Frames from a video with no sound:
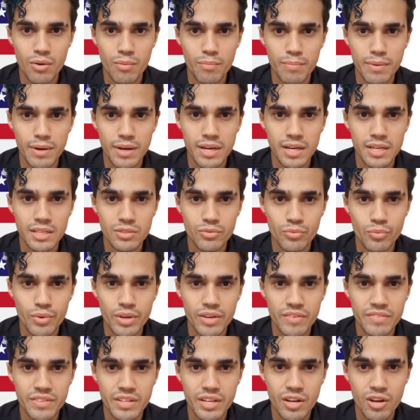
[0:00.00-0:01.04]
But
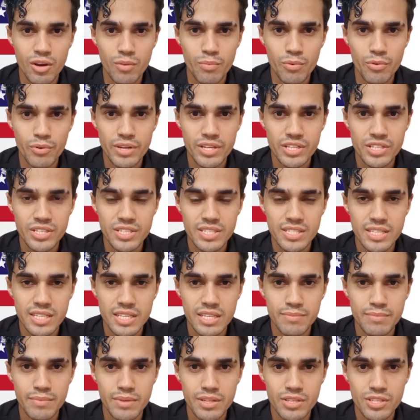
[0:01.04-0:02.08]
with the corporation's
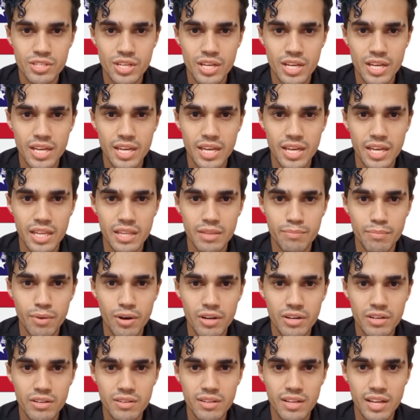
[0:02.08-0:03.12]
image and
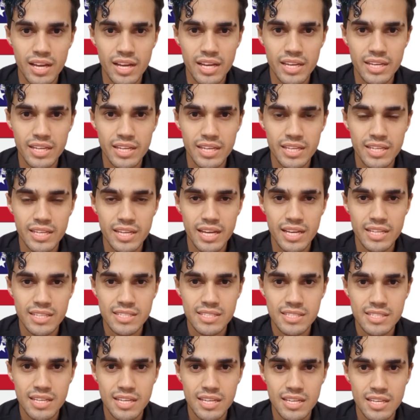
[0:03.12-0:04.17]
bottom line at
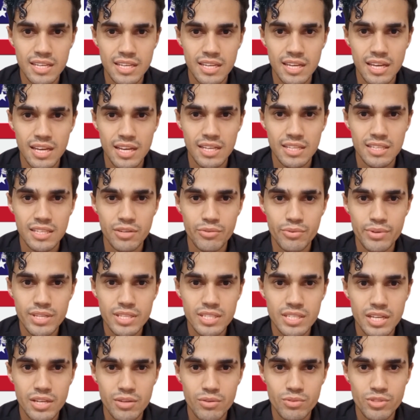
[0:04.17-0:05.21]
stake, the
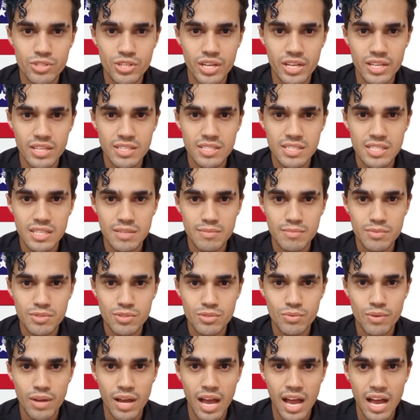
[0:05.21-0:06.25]
retail chain seems
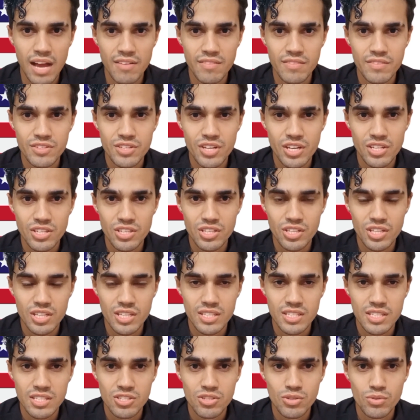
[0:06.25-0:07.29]
to have changed
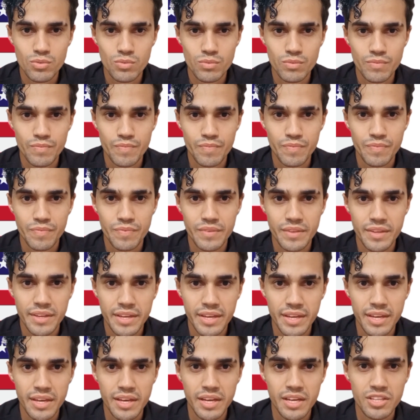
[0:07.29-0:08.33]
its tune.
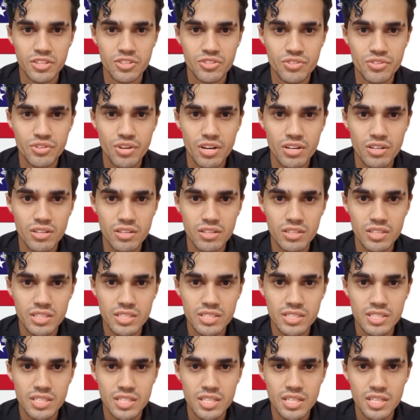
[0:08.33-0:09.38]
Targeted
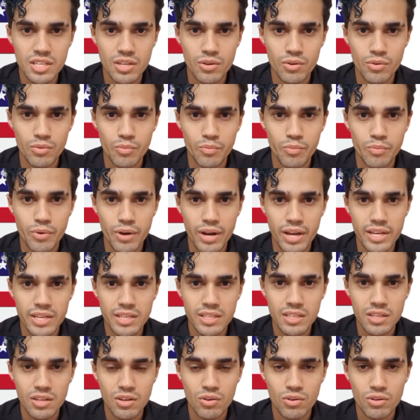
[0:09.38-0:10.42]
CEO
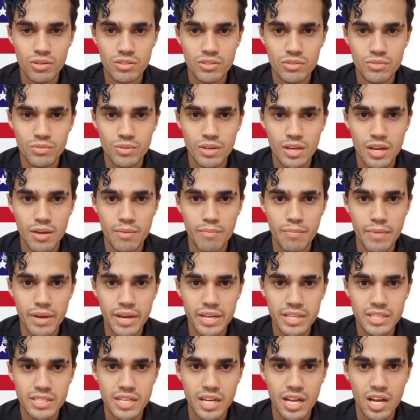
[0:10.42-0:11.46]
Brian Cornell
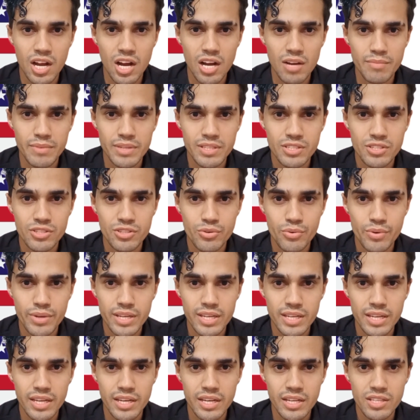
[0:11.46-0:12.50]
made the comment
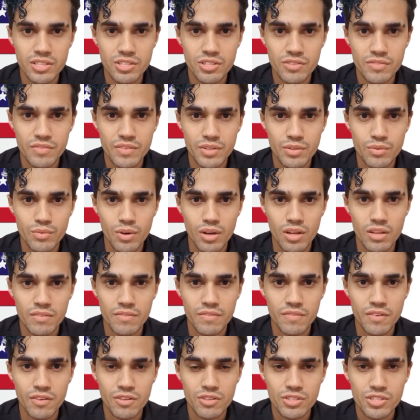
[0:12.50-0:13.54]
during an interview on
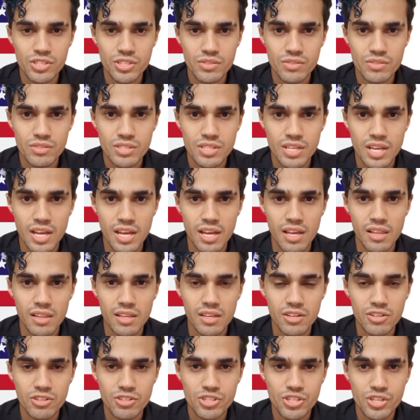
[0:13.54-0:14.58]
Fortune's
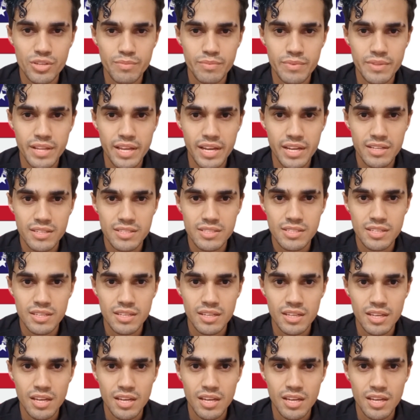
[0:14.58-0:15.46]
Leadership Next